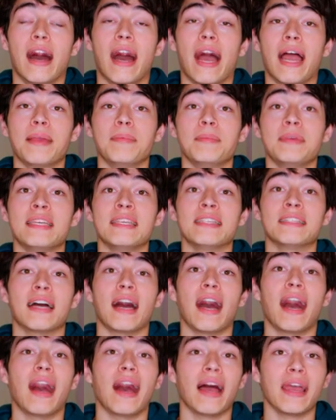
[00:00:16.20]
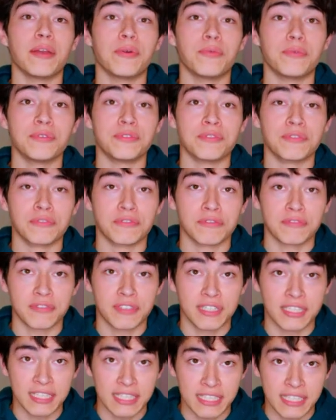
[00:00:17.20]
I mean, I was
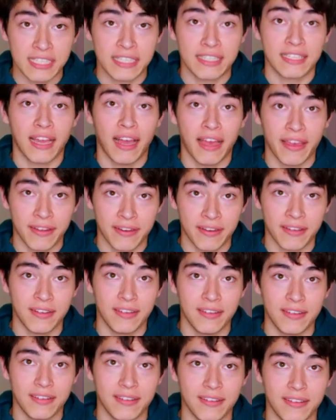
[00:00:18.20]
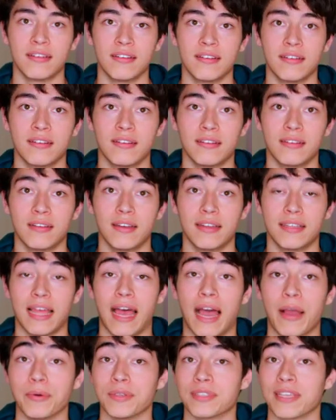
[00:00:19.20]
really tired. And
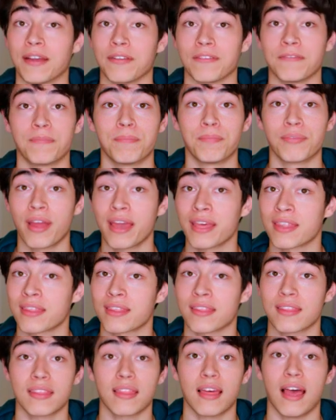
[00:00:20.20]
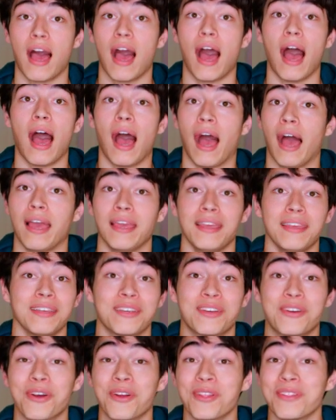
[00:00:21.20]
I was out of breath.
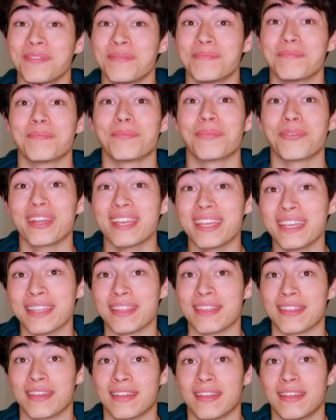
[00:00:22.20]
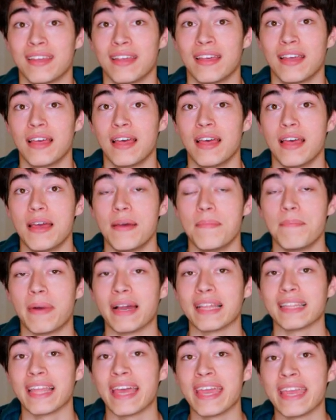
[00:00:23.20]
I couldn't breathe.
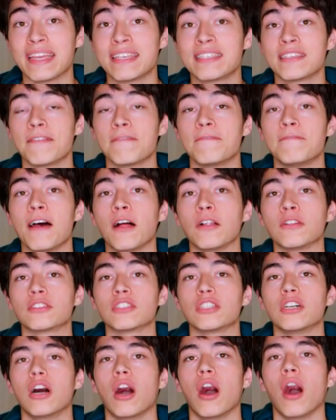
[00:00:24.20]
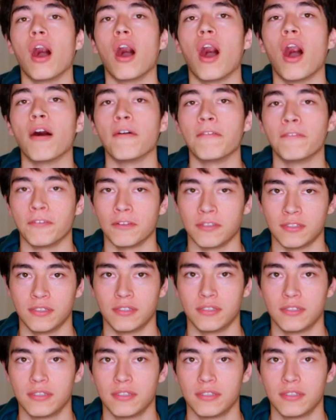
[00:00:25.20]
My legs felt awful.